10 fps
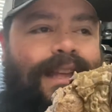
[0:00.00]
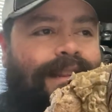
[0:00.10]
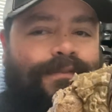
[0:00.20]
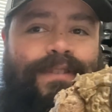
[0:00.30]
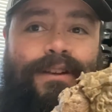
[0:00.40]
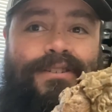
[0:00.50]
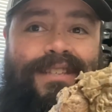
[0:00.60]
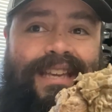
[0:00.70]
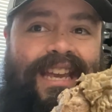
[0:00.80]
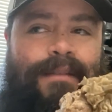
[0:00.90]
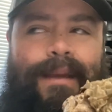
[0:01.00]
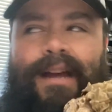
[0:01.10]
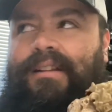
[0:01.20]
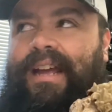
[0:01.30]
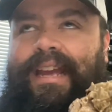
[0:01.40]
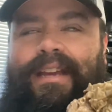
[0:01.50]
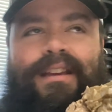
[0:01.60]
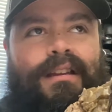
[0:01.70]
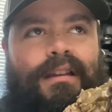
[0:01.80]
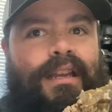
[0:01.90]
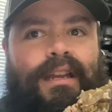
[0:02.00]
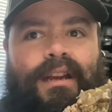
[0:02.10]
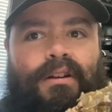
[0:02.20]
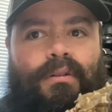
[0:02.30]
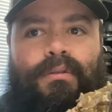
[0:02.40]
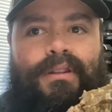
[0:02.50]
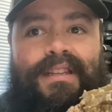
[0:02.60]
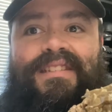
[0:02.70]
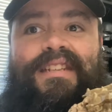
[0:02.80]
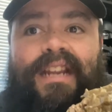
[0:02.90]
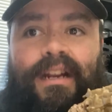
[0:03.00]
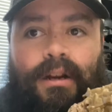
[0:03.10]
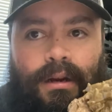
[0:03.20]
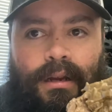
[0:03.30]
than figures that came out, like, you know, this year.